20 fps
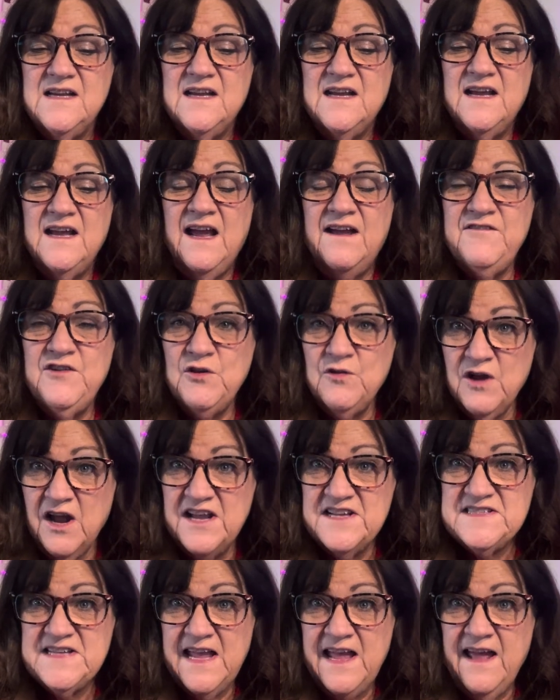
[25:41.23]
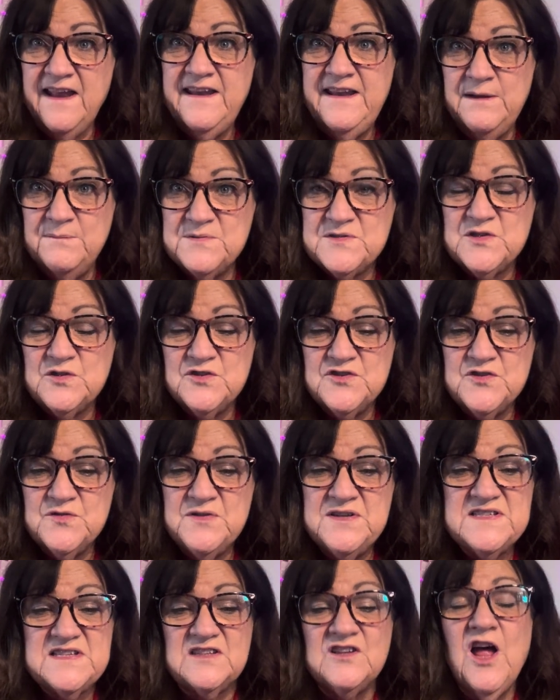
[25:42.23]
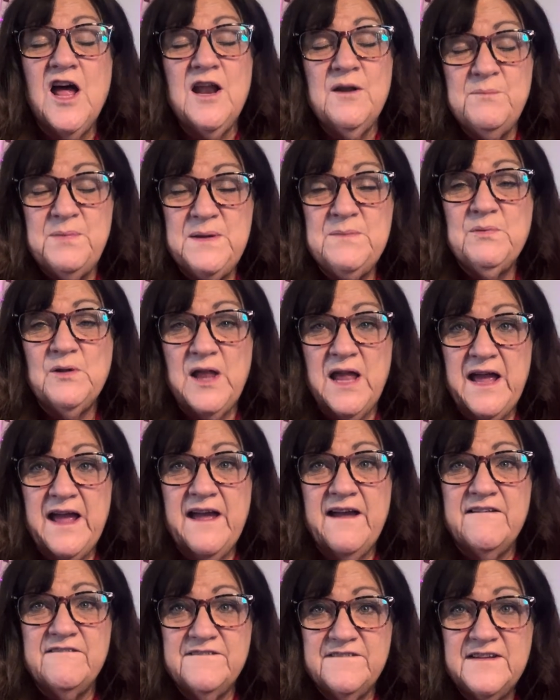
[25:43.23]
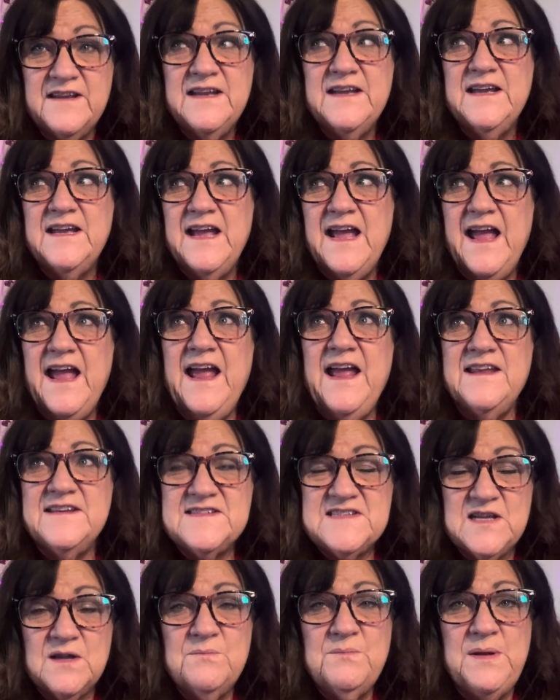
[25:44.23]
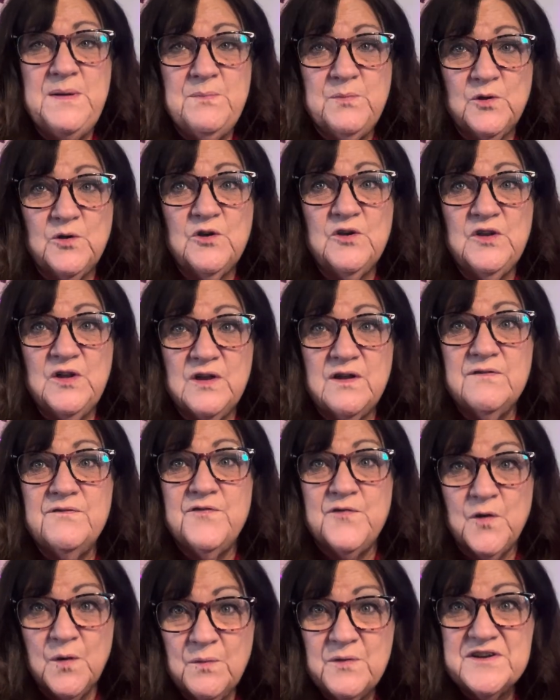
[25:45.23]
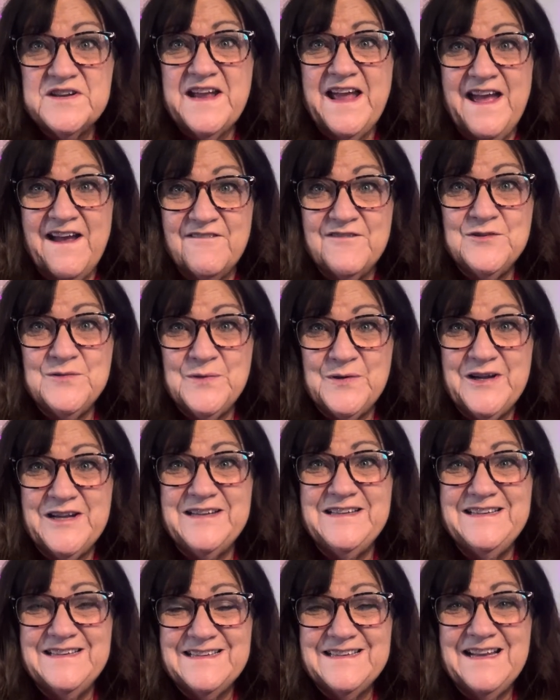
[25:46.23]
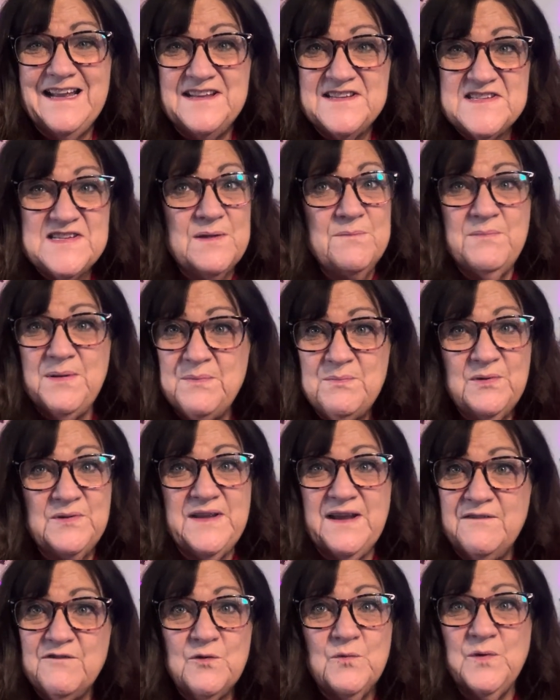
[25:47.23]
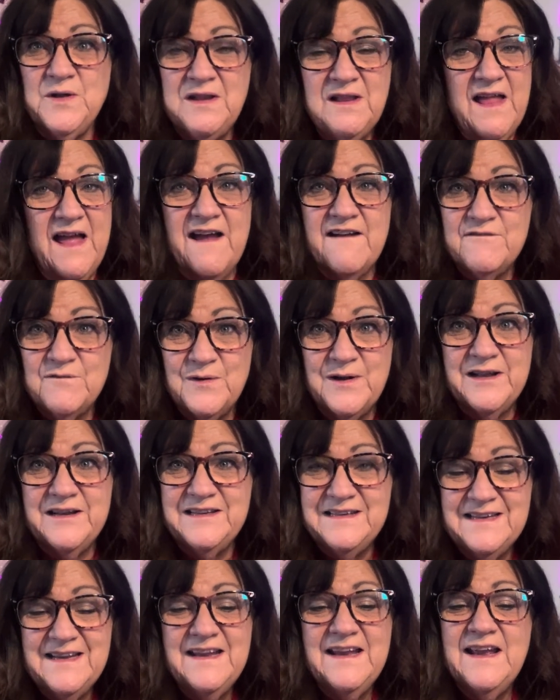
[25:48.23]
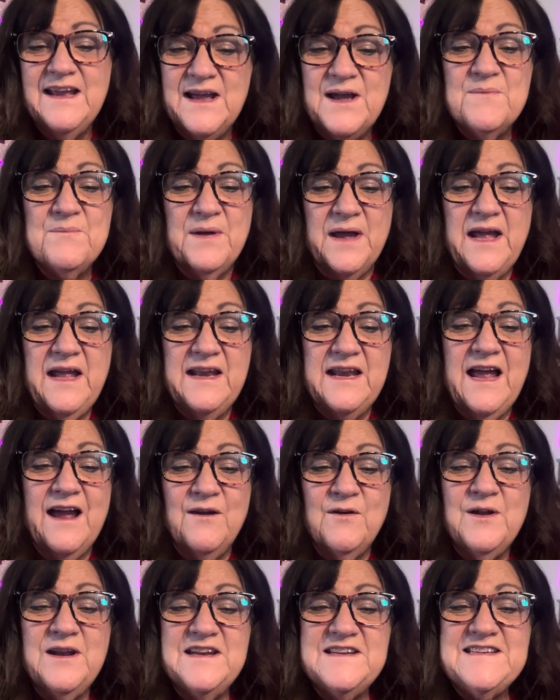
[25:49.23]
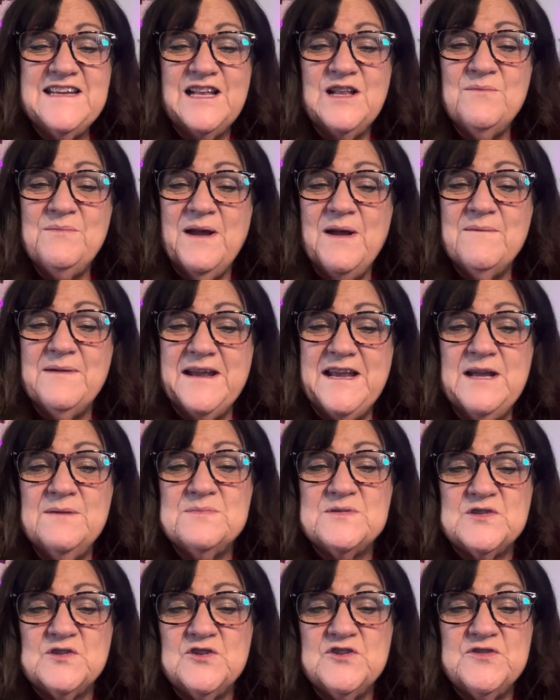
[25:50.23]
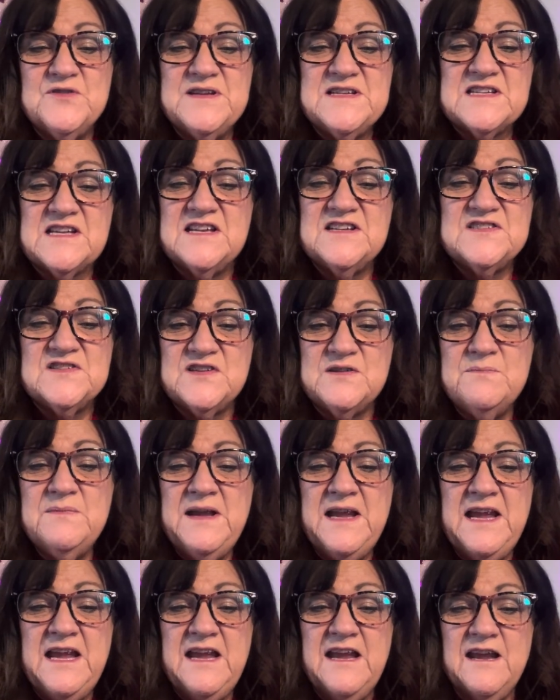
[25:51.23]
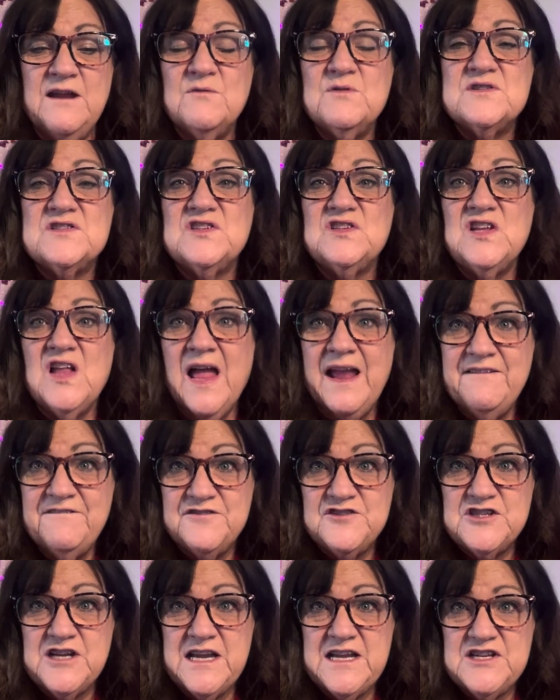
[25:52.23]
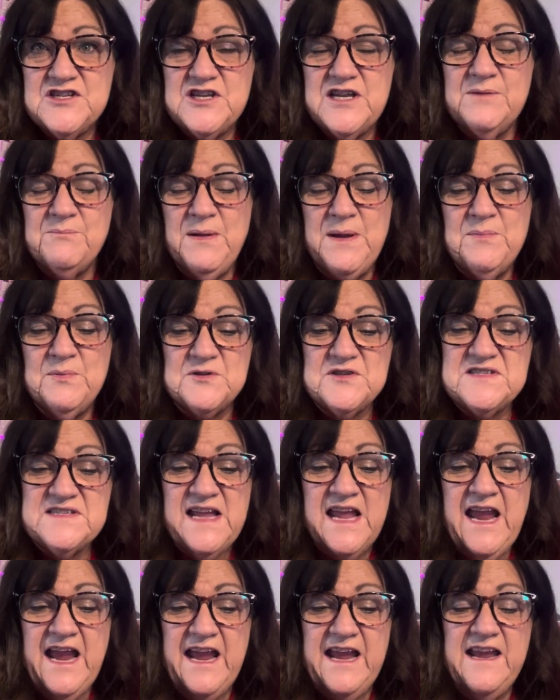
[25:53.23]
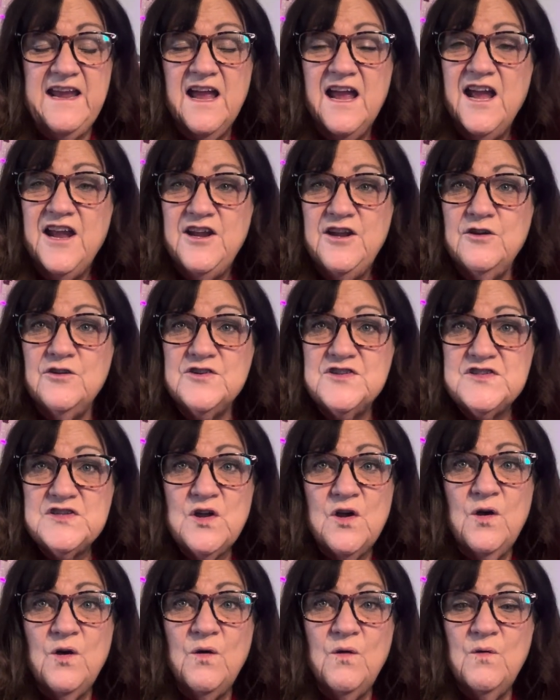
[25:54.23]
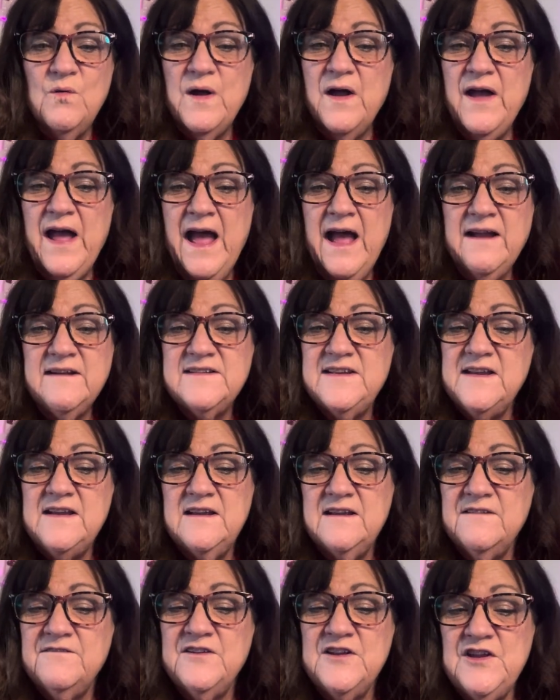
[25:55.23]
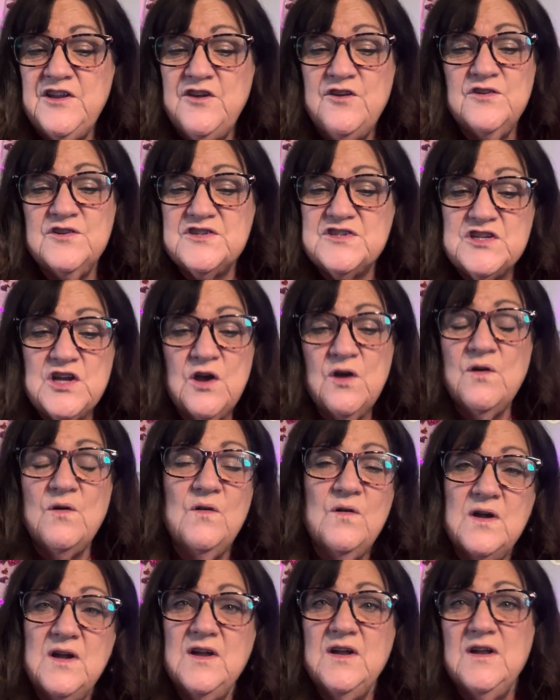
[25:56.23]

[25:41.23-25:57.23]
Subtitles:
Have you guys had hip surgeries? A lot of people have. And some people are looking forward to having one, and some people never will have one. But I want to tell about my hip surgeries, because to me, it was life-changing. People say, you're so active and you're so,